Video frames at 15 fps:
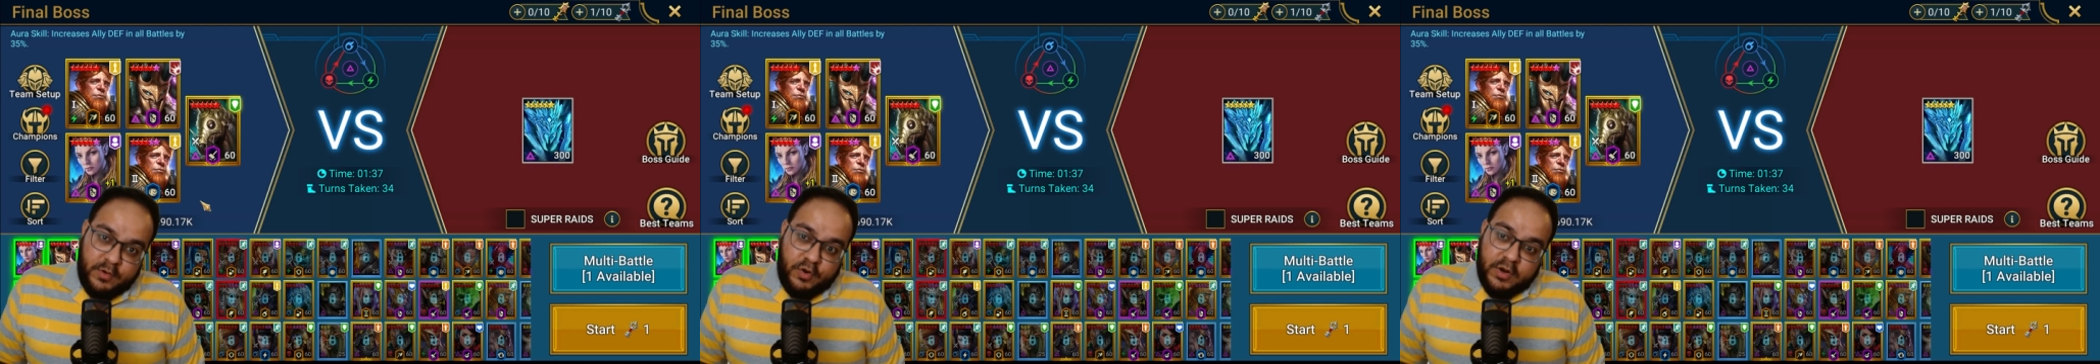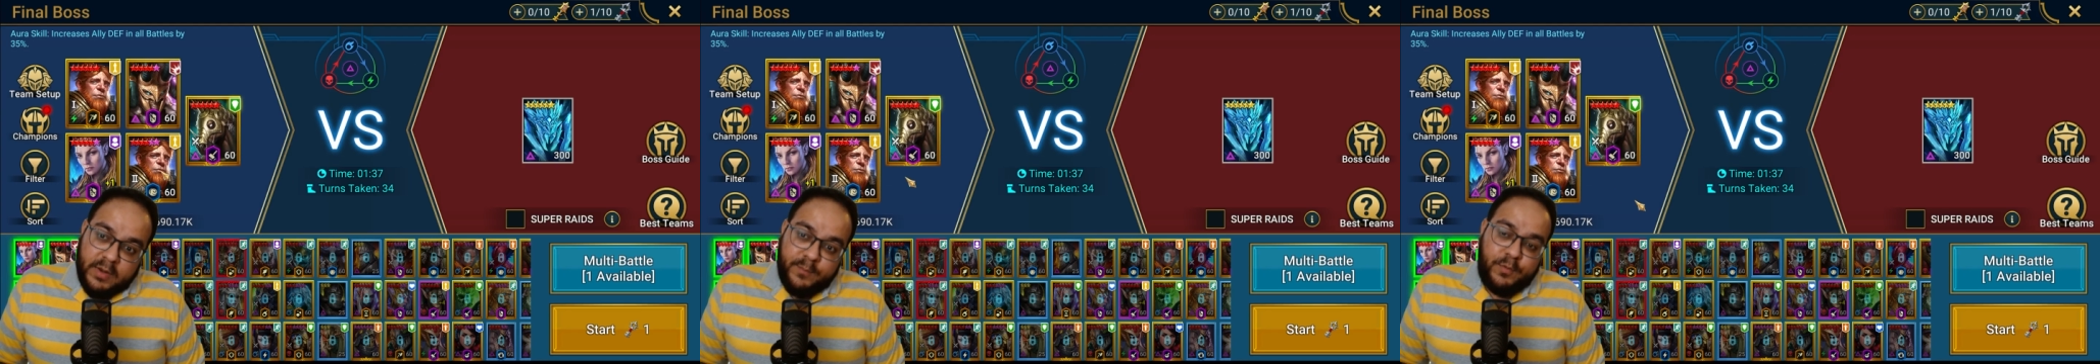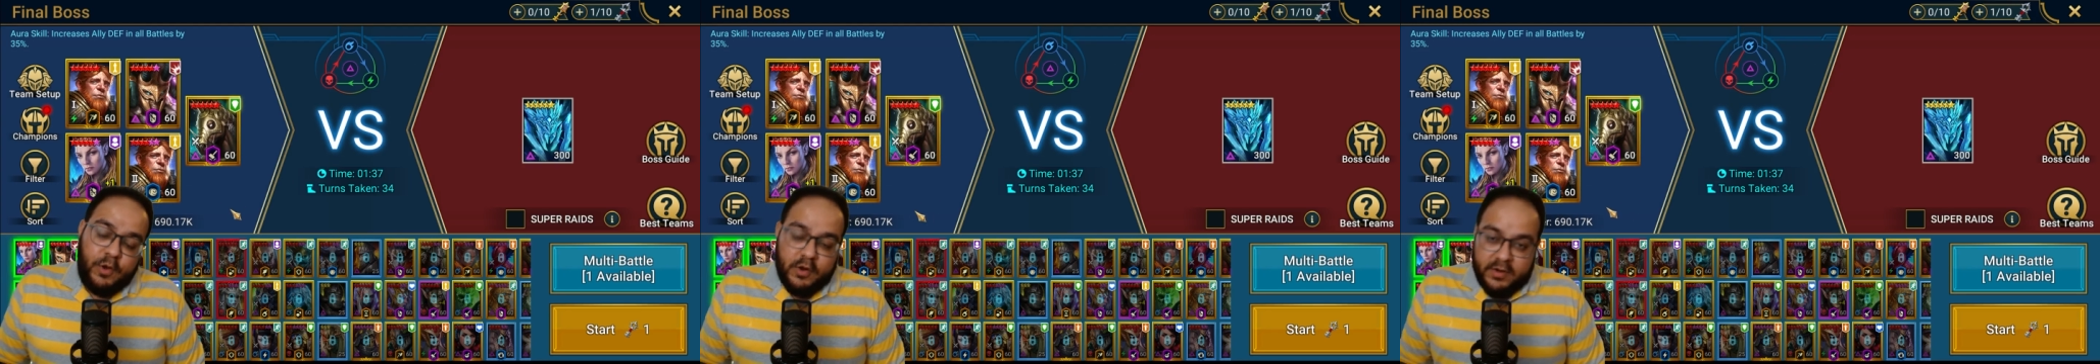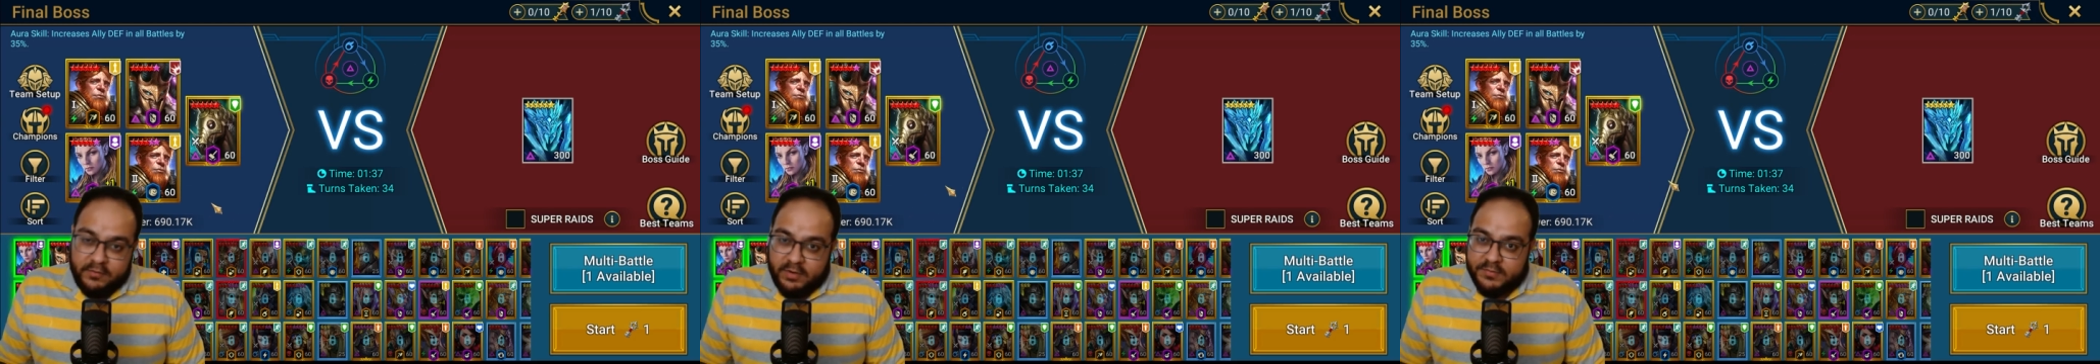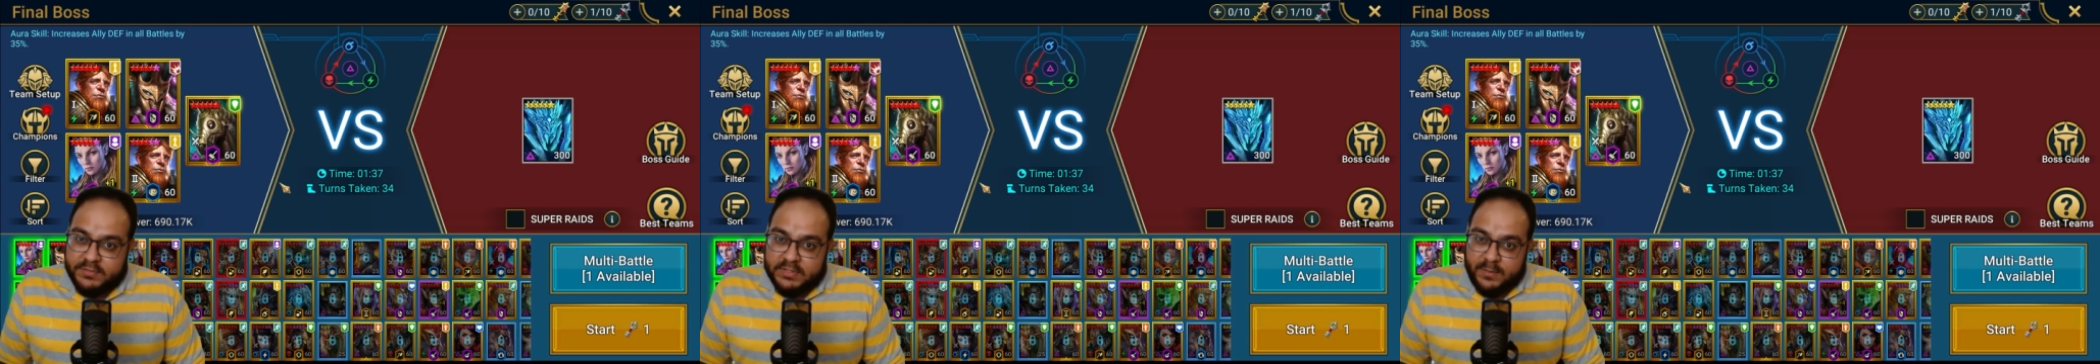or a block
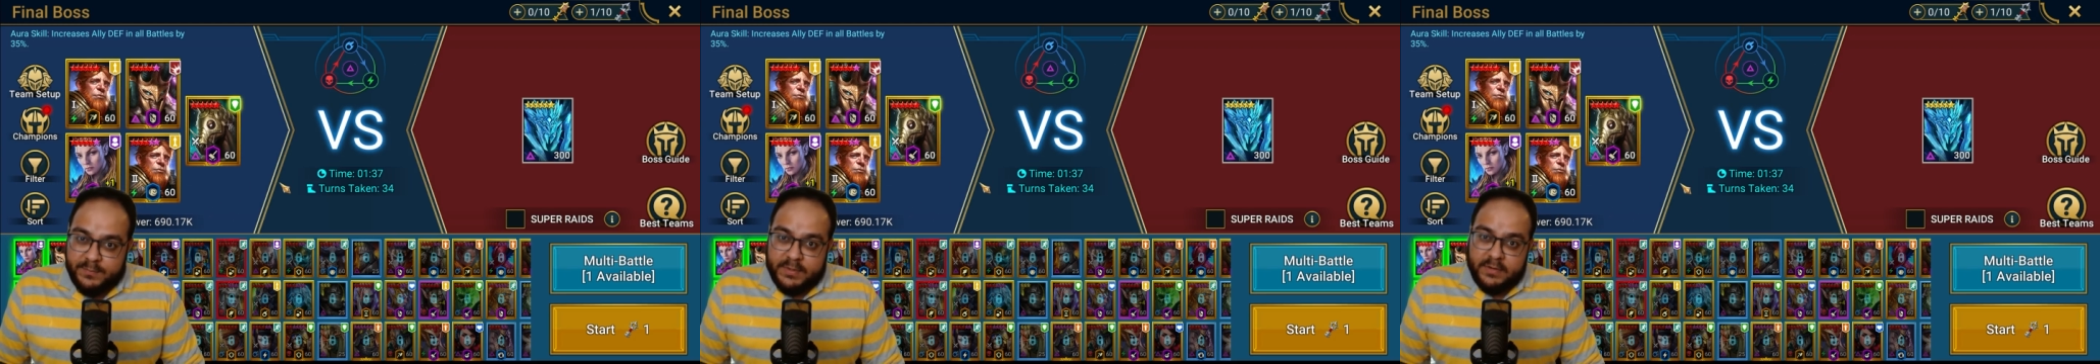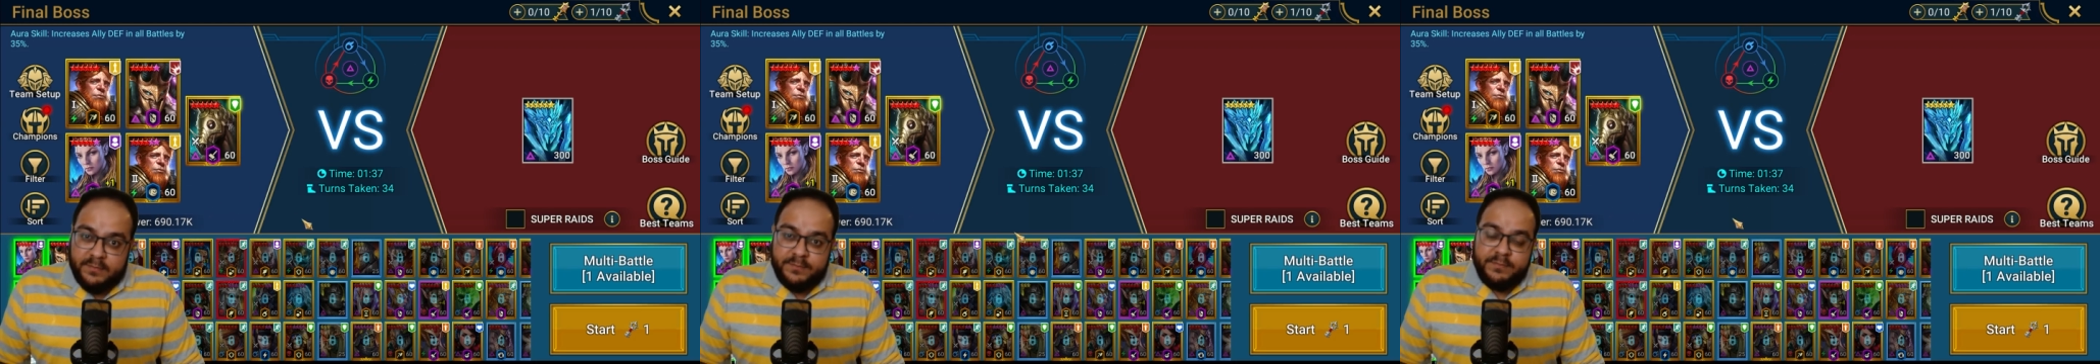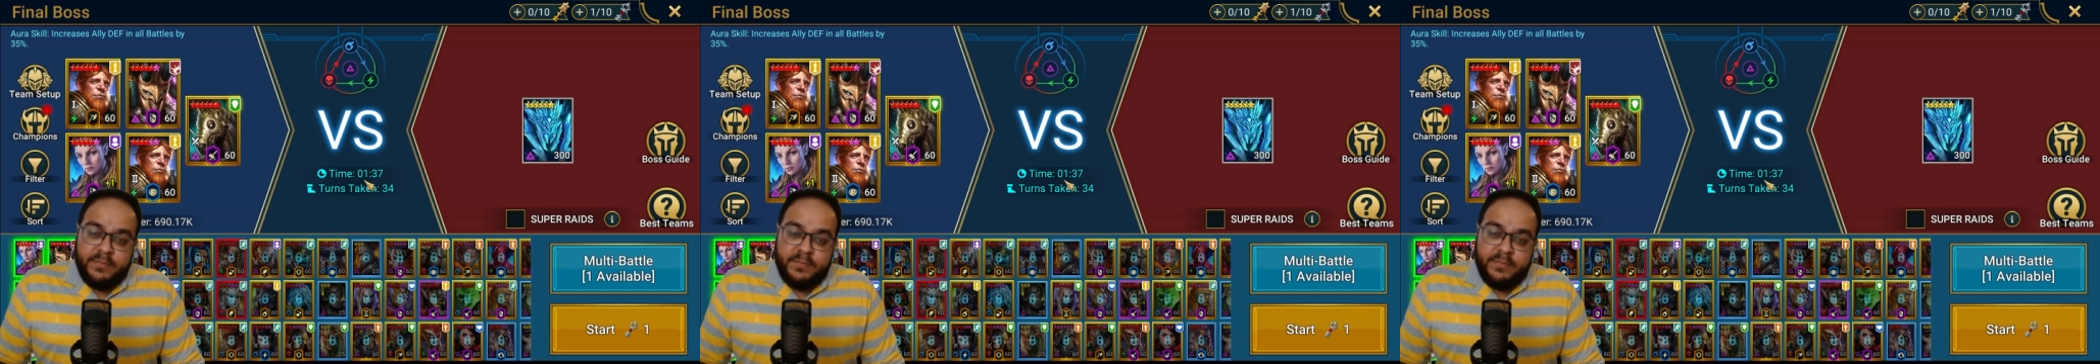revive champion